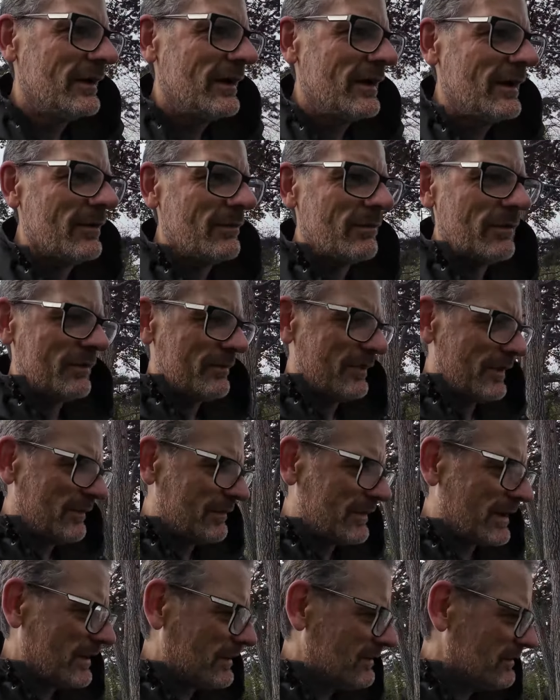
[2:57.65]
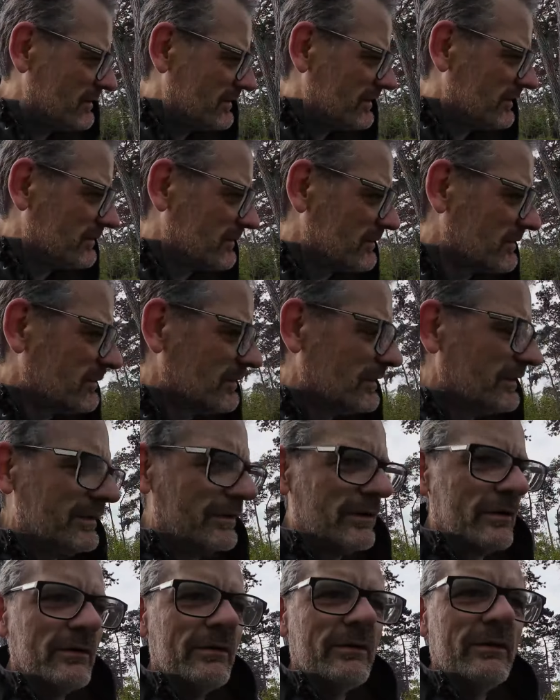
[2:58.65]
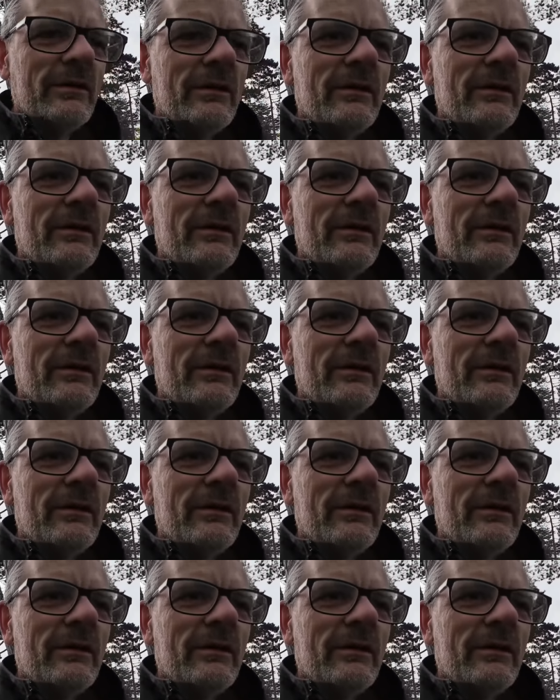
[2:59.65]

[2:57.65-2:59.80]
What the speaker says: how well that will go, I don't quite know.